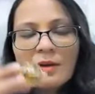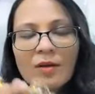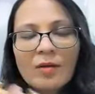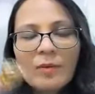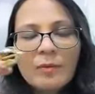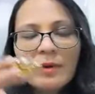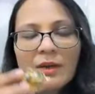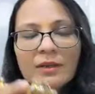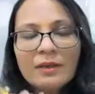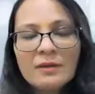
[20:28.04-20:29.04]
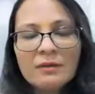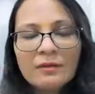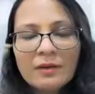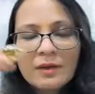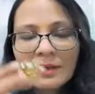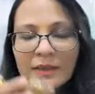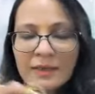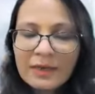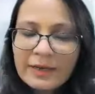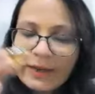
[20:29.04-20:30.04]
Normal breathing, let the
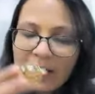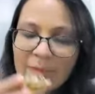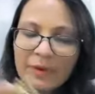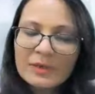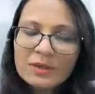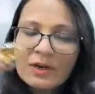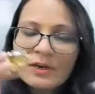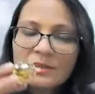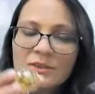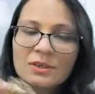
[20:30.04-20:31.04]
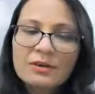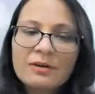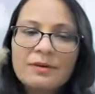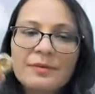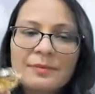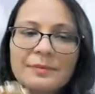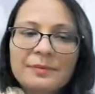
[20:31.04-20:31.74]
healing happen at your heart chakra.